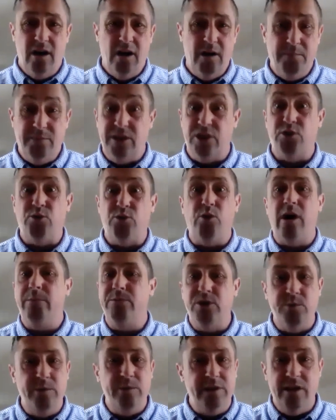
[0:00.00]

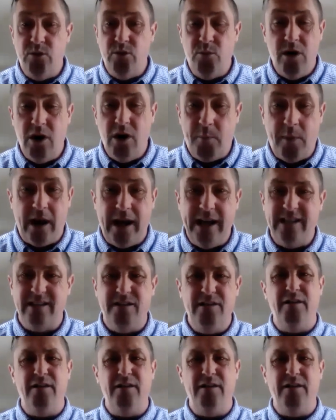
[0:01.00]
disruption within the workplace.